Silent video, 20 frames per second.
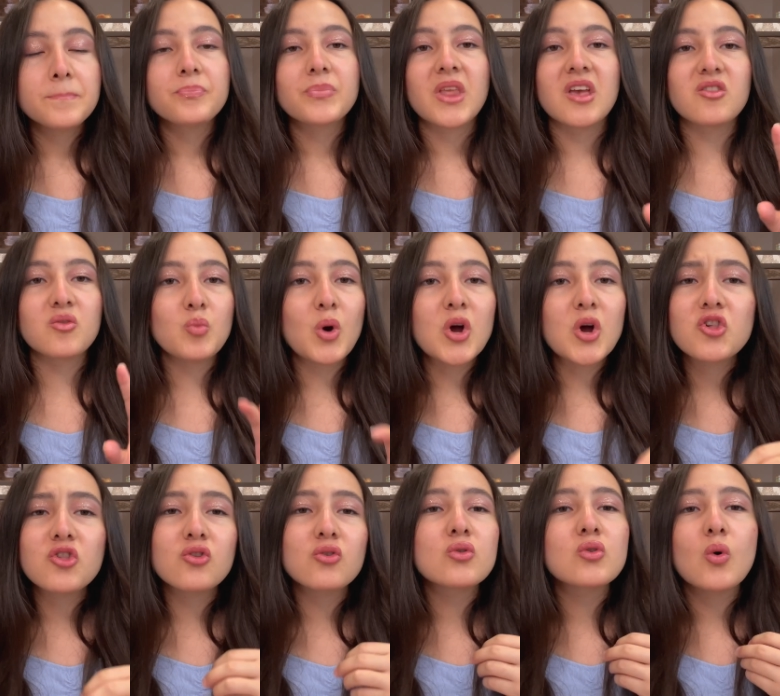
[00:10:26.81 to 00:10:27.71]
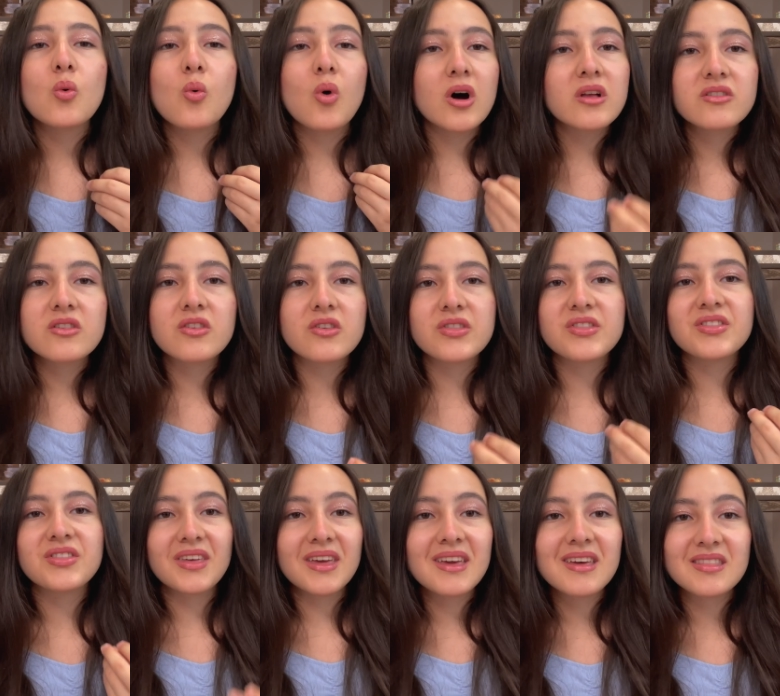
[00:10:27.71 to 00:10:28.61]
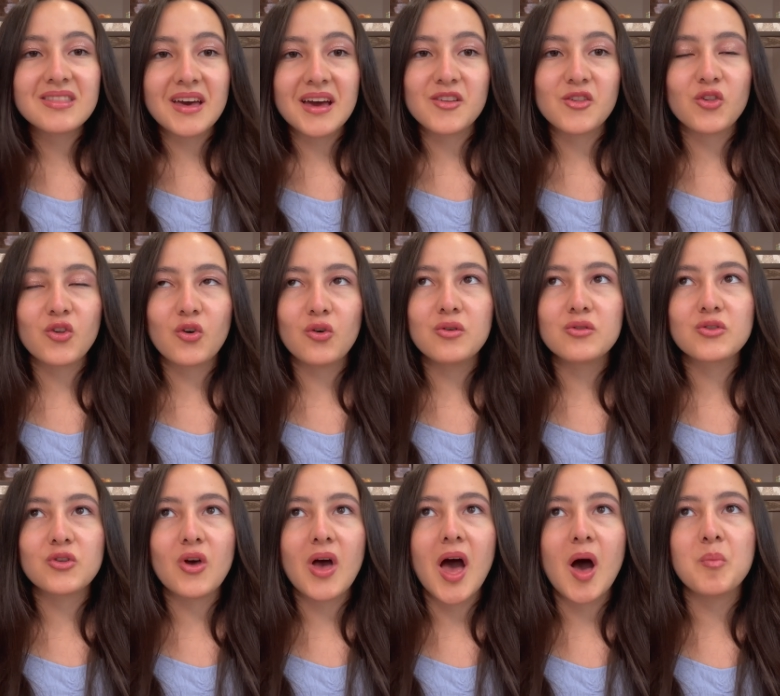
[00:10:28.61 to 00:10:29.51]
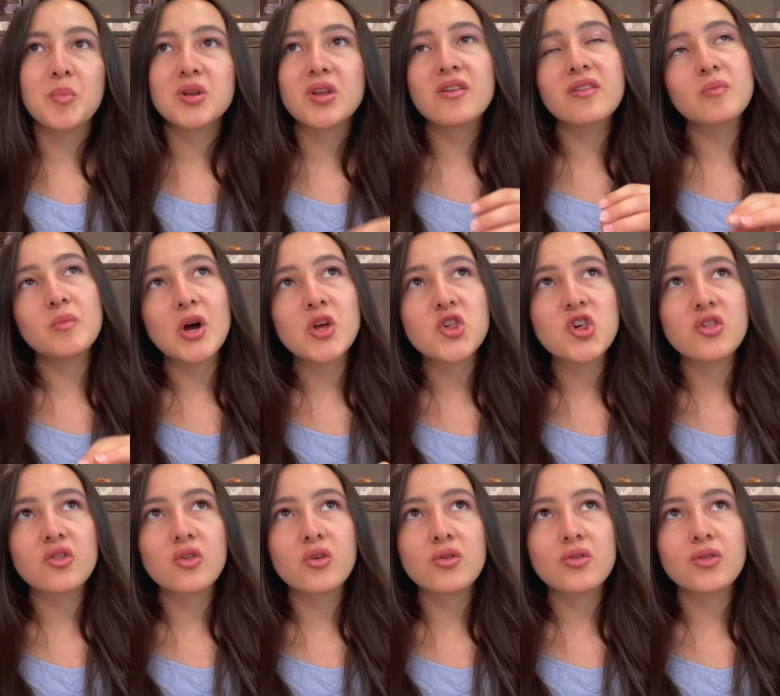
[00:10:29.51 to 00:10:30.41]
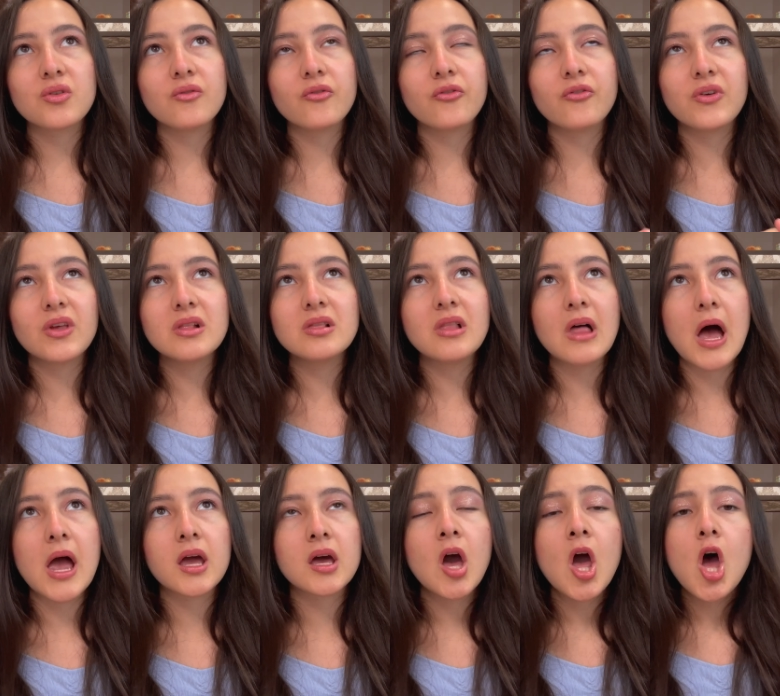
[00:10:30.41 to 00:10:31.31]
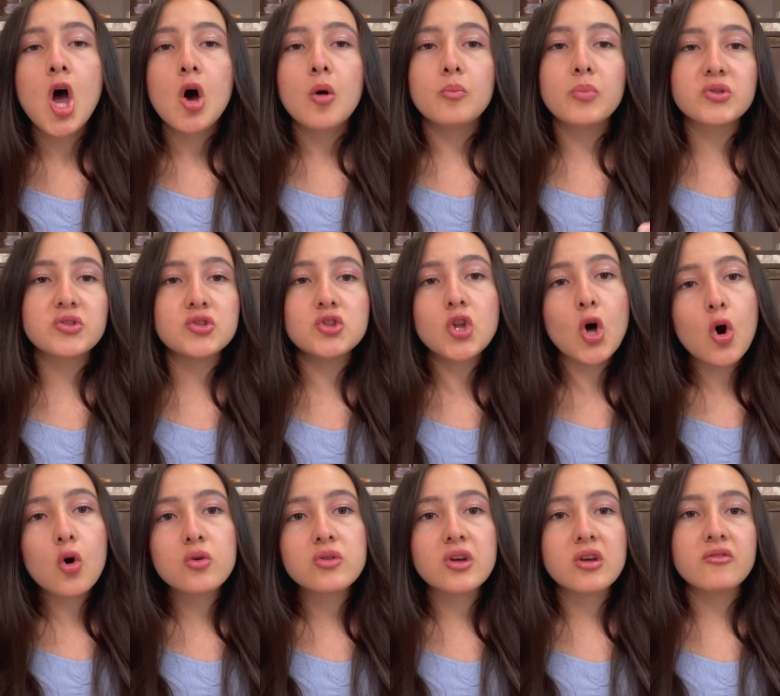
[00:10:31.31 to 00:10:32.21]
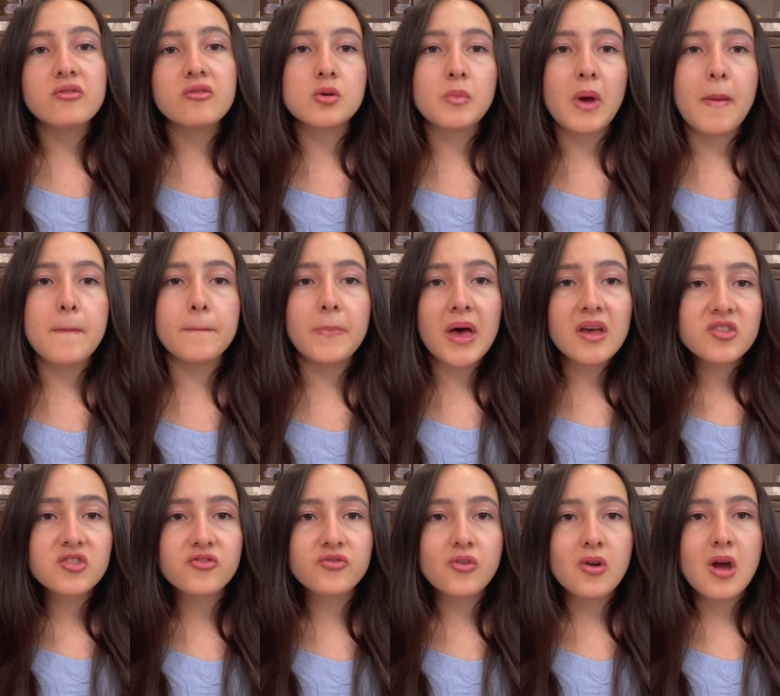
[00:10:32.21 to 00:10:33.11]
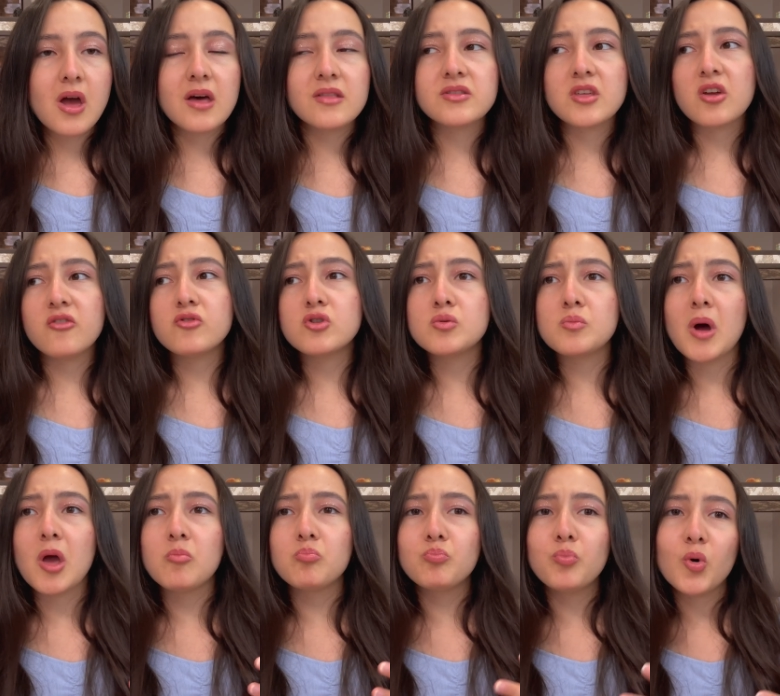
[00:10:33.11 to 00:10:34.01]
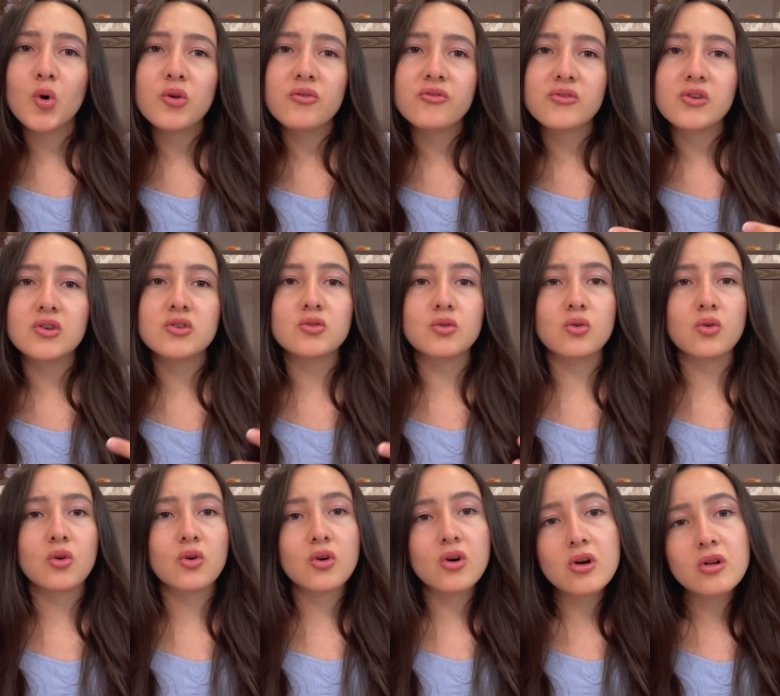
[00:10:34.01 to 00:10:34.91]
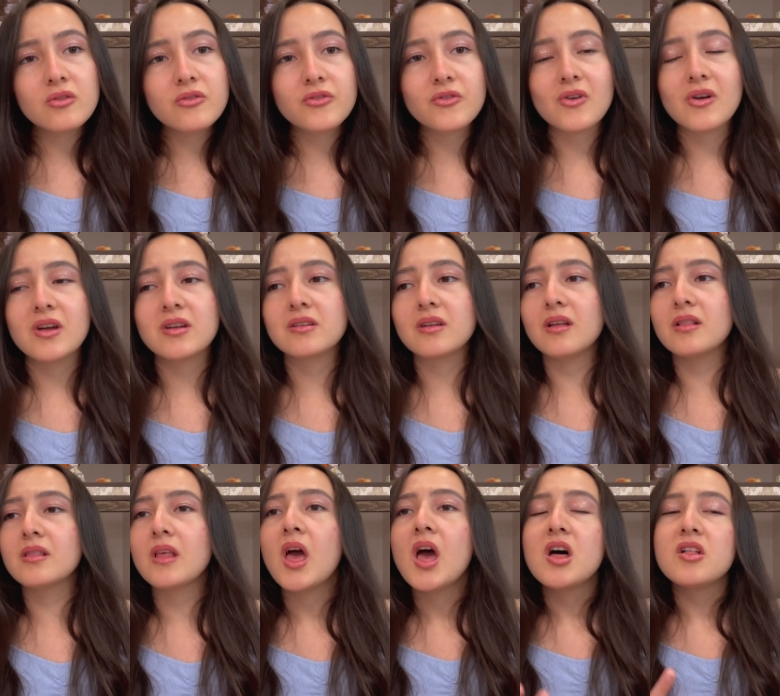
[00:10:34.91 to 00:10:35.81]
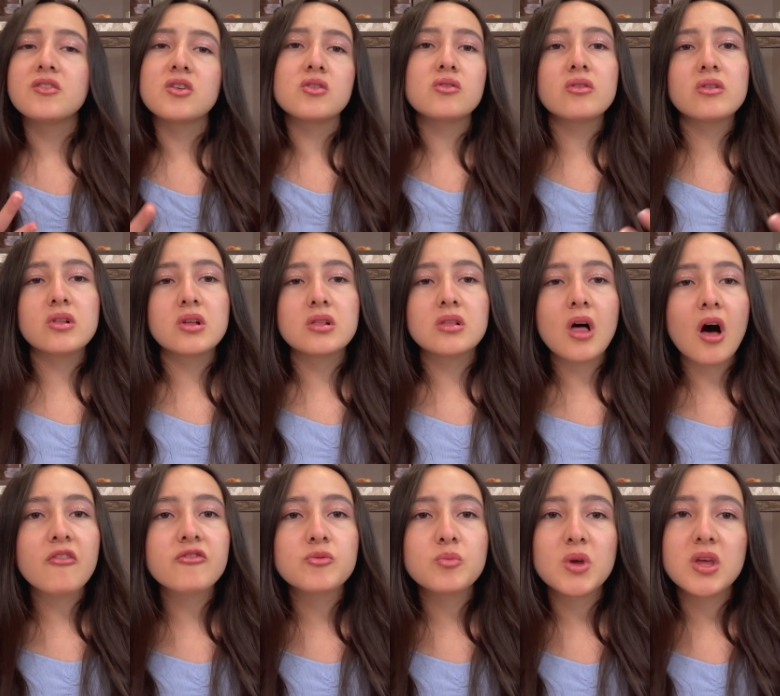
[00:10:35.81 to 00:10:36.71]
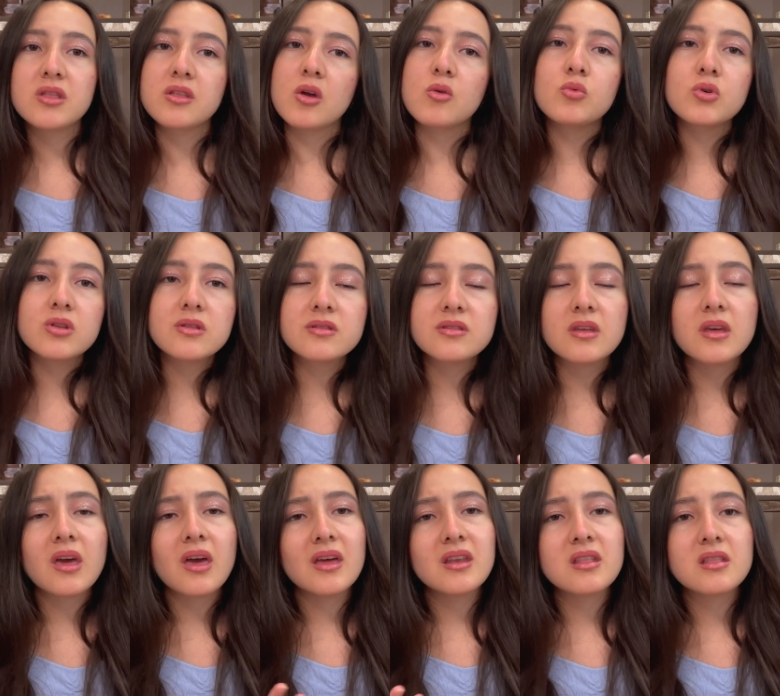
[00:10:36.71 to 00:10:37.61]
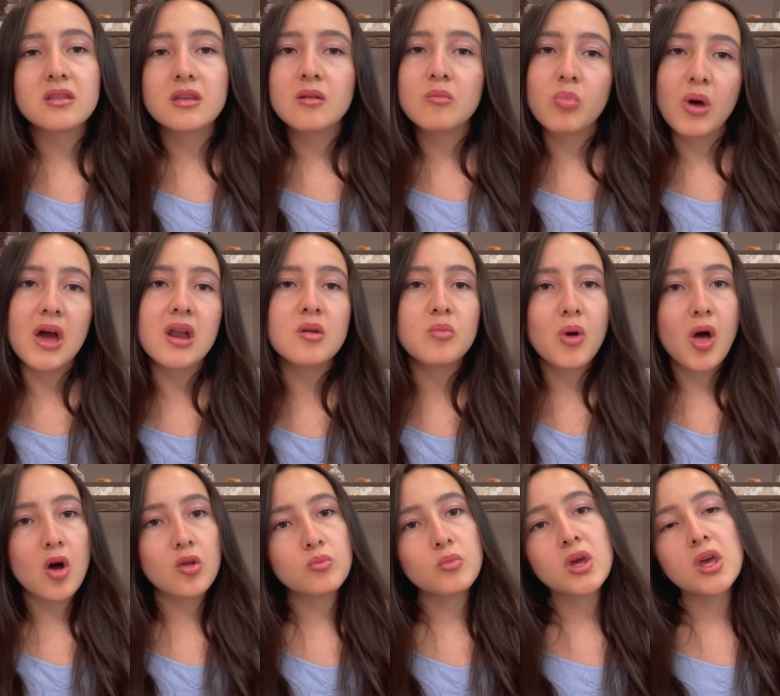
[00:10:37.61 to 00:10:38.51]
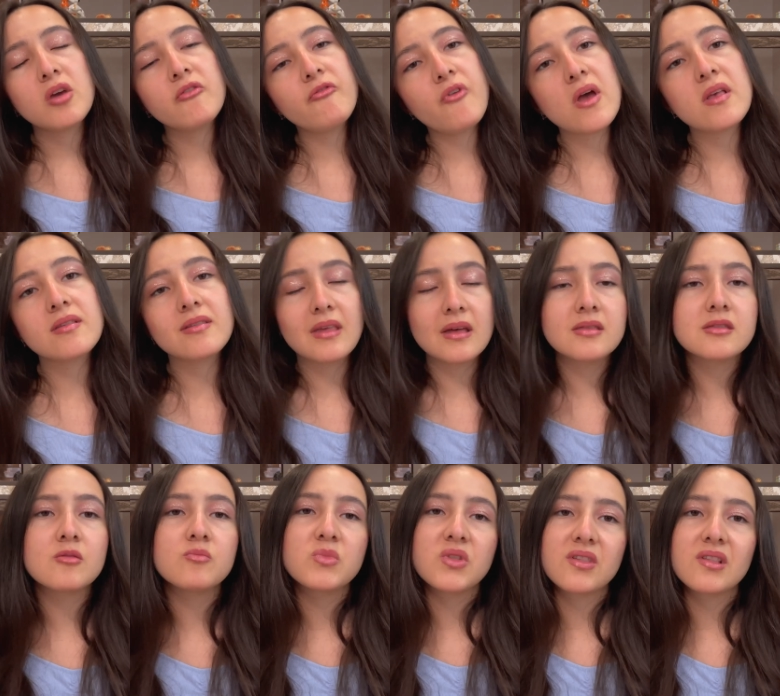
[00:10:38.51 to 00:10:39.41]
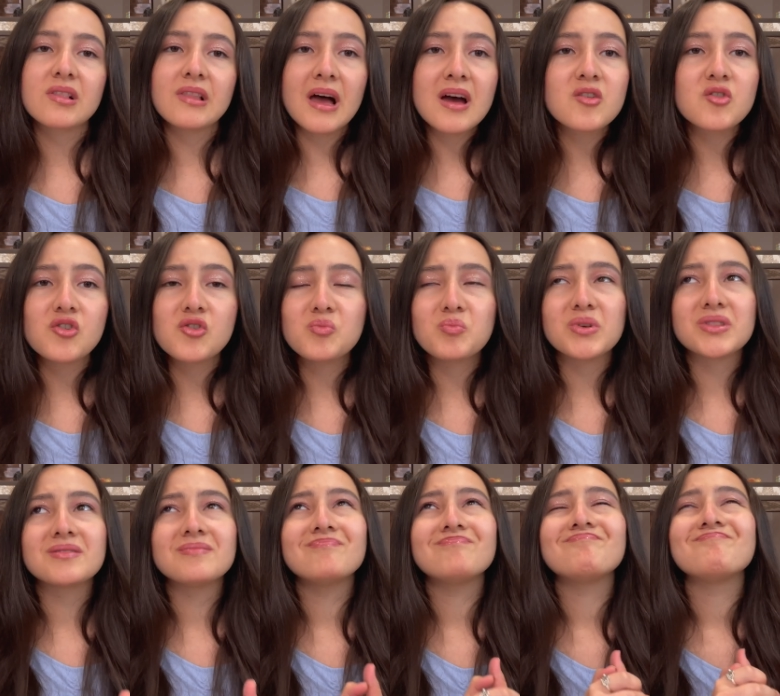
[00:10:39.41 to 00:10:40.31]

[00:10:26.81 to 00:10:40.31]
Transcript: As much as you don't want to think that is going to happen, as much as you feel like, but no, they were my best friend, they were my boyfriend or girlfriend, and they really loved me, they wouldn't think anything bad about me if I sent them this letter, but